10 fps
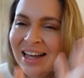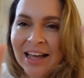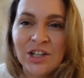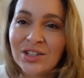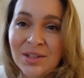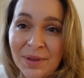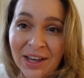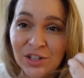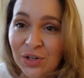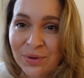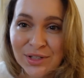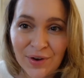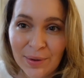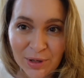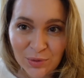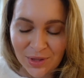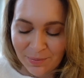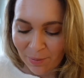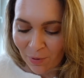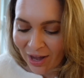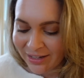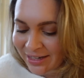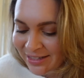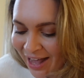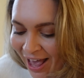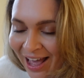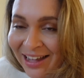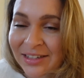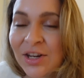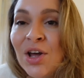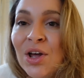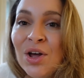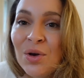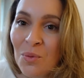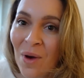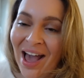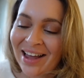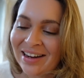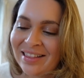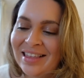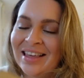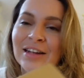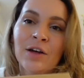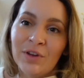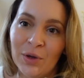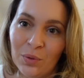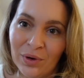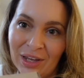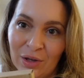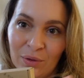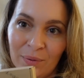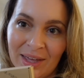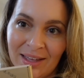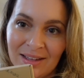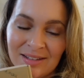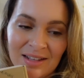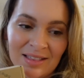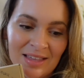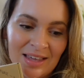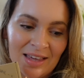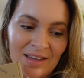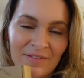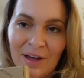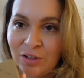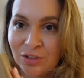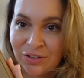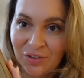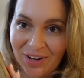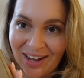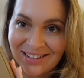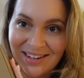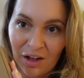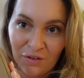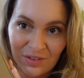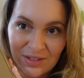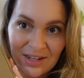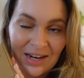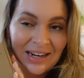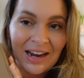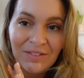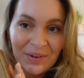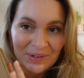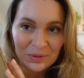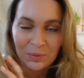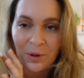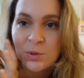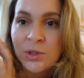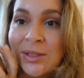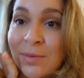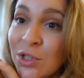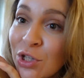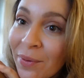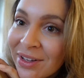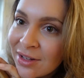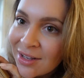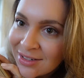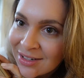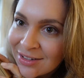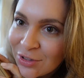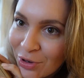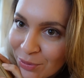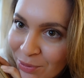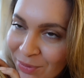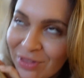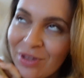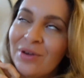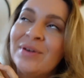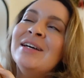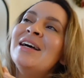is just something I do. It's very much within my practice. And when the lovely Courtney, who is the founder and creator of this lovely ritual box, which I'm so excited to open with you,